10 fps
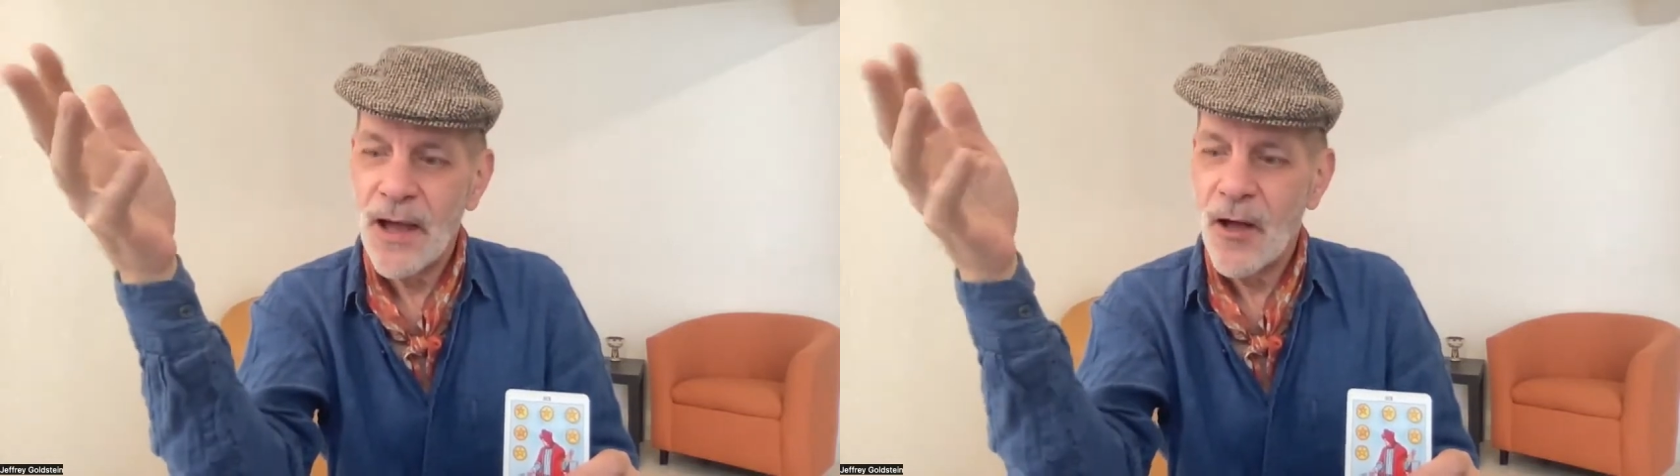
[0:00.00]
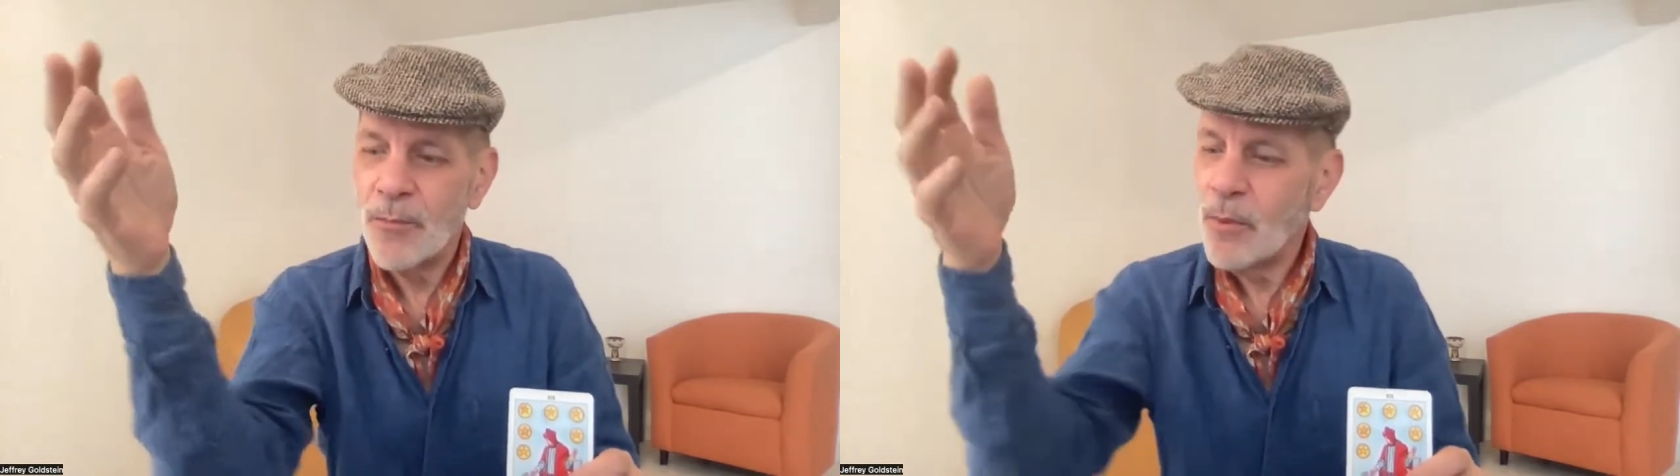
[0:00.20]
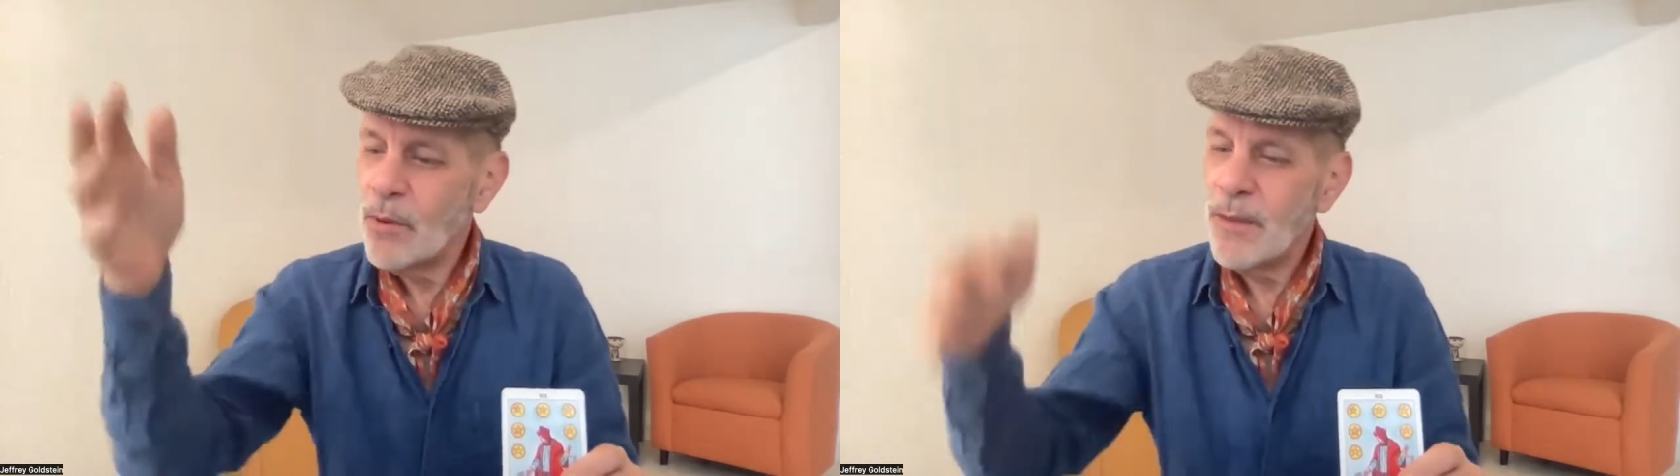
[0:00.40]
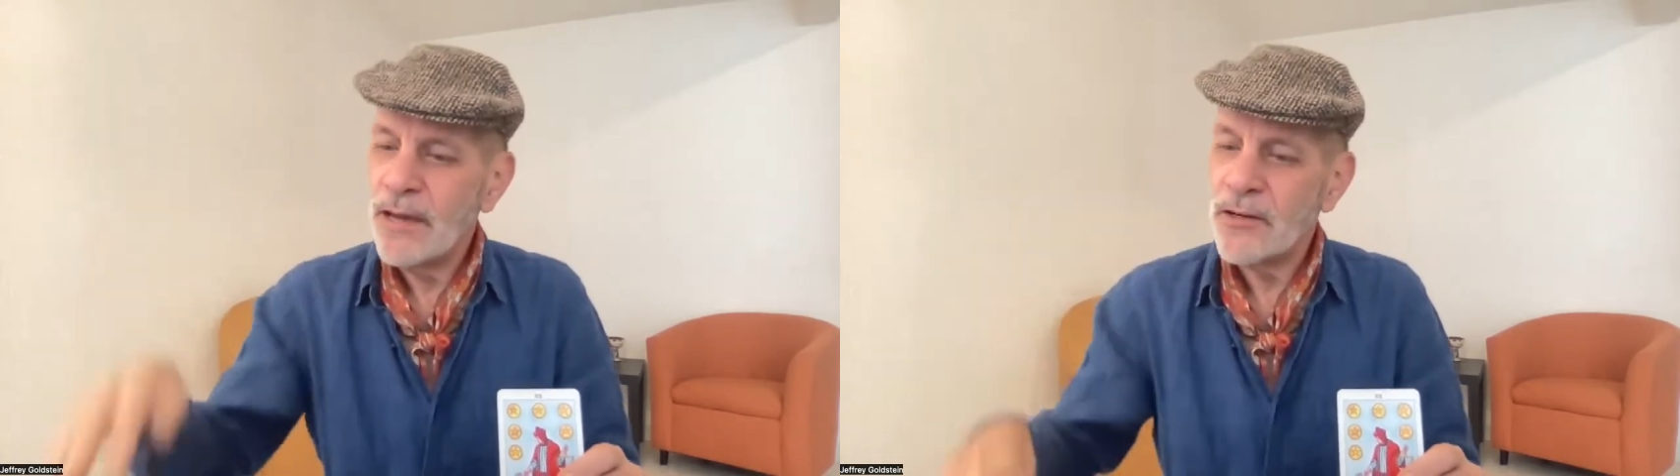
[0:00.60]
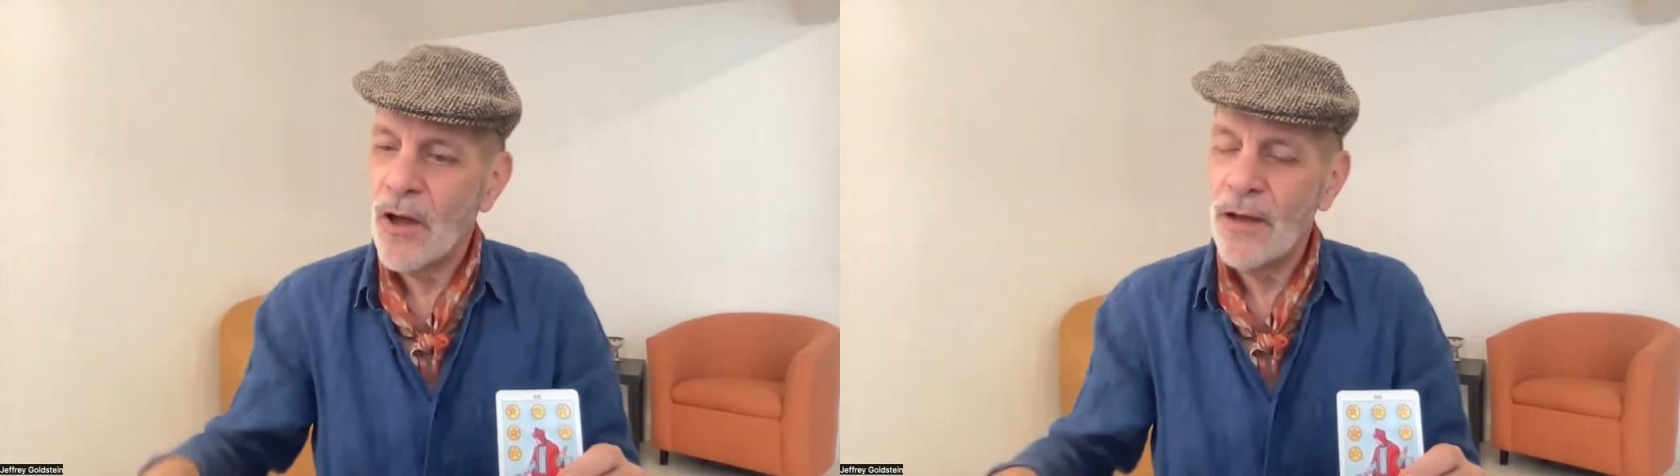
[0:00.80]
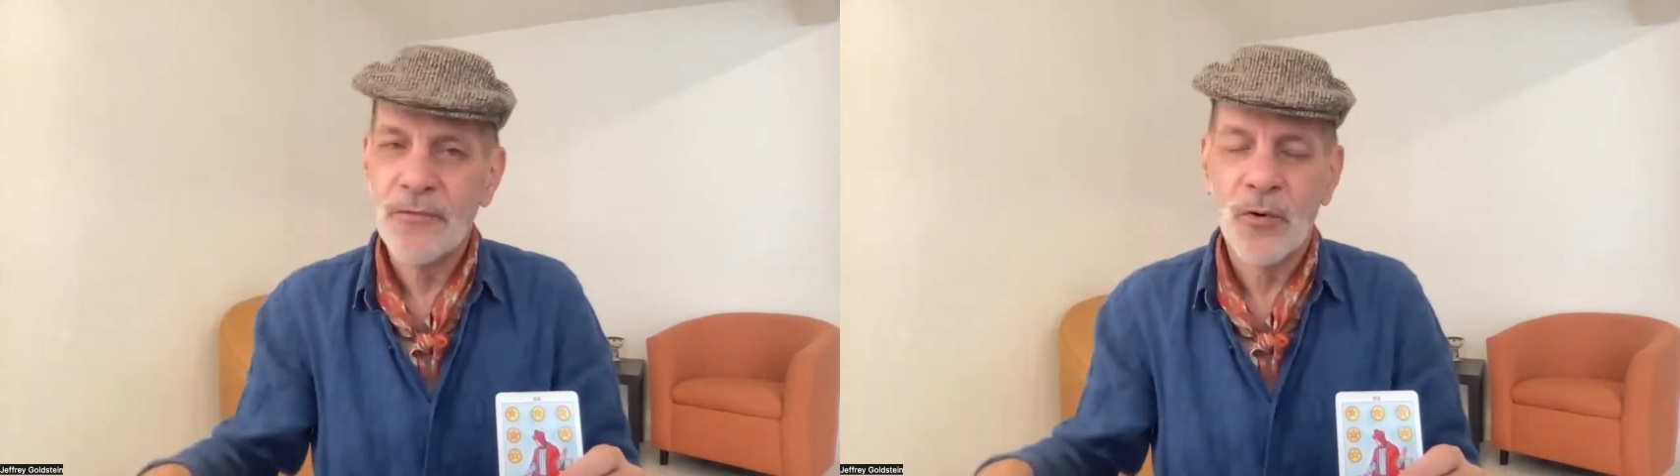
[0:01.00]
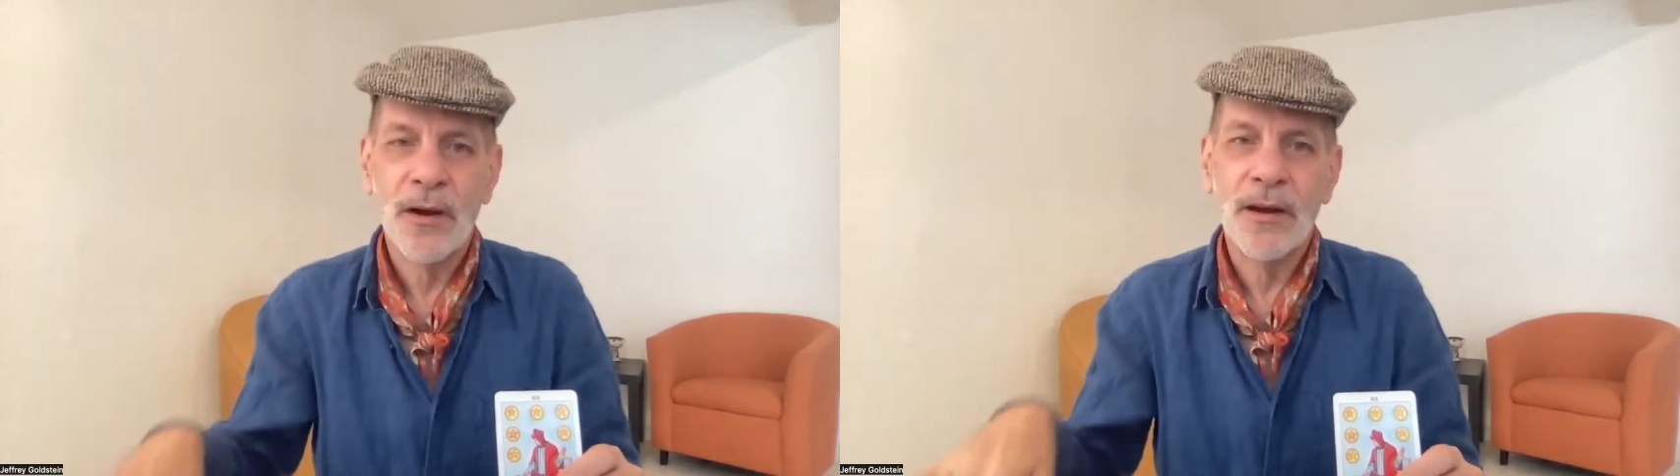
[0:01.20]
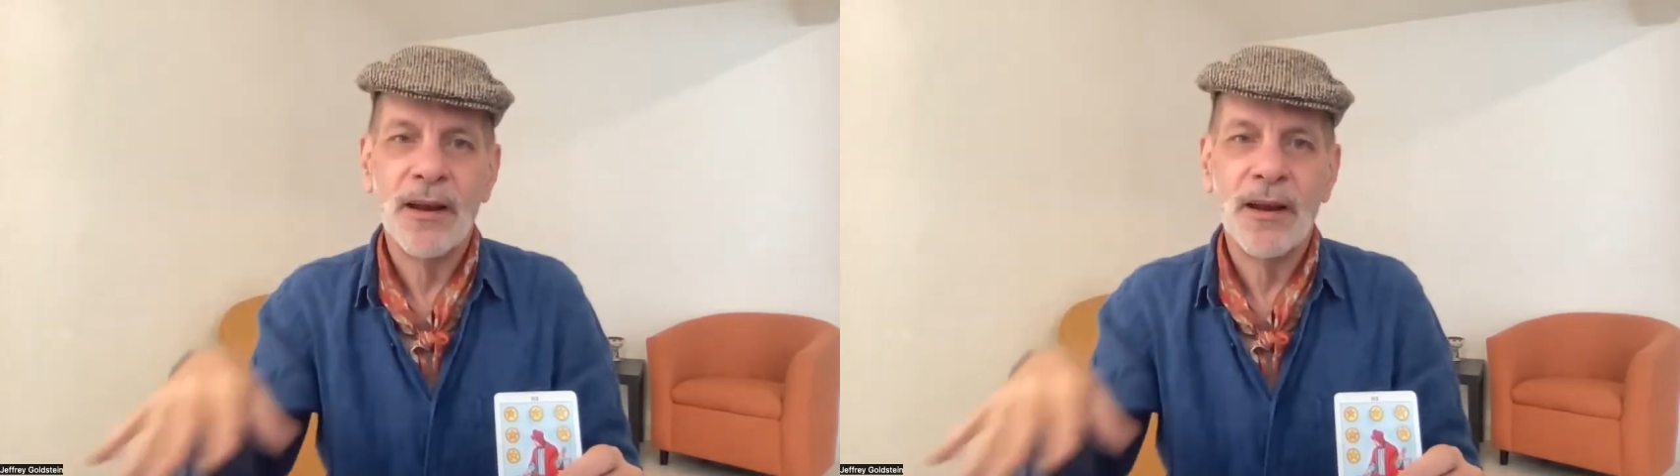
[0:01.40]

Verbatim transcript: help and we make time for it.